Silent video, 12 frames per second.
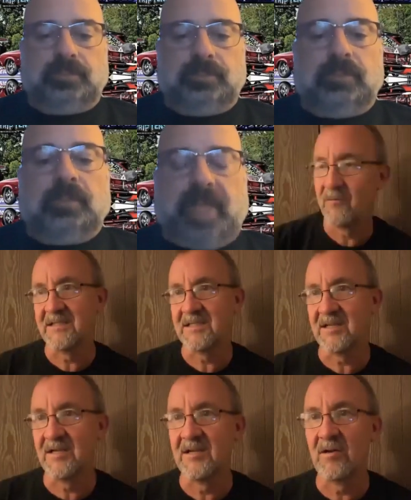And that's
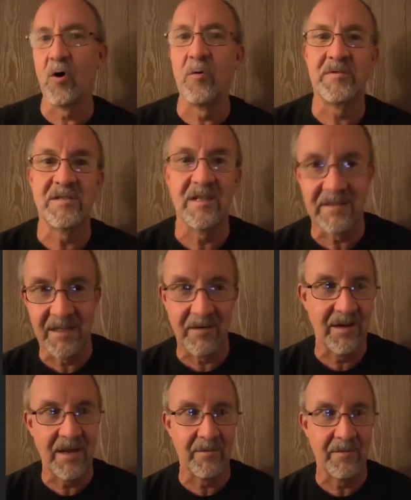hopes that they
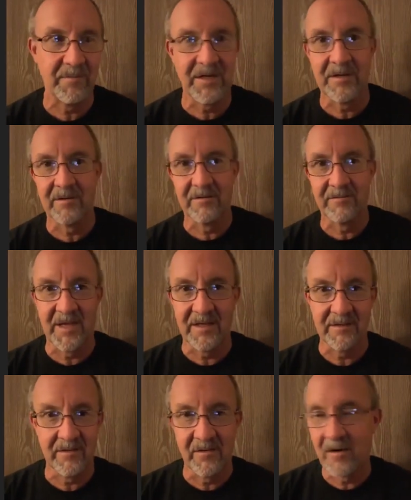don't have a bigger event.
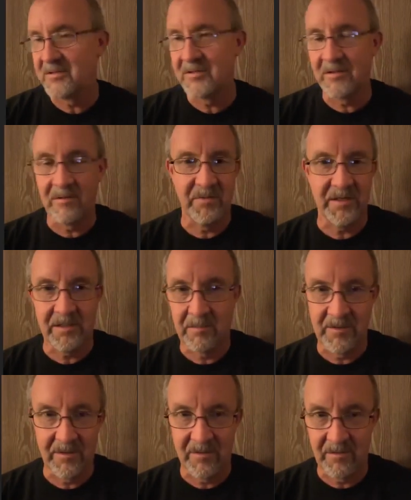They're always going to pick the
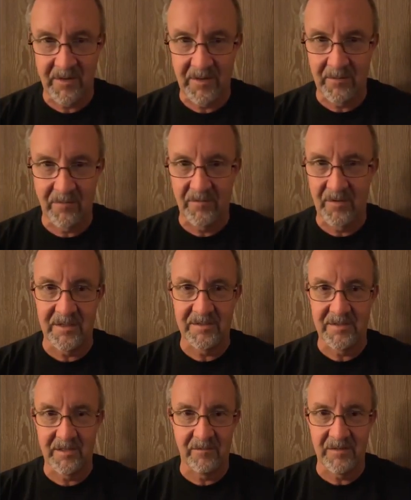bigger event over us
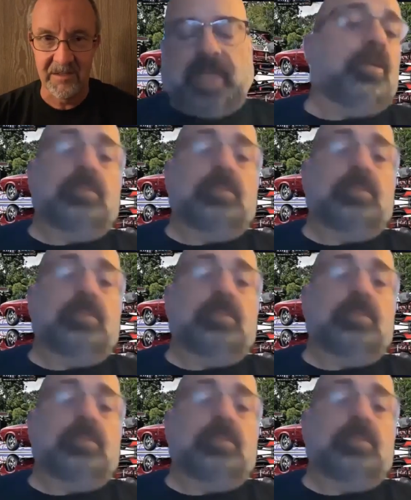anyway.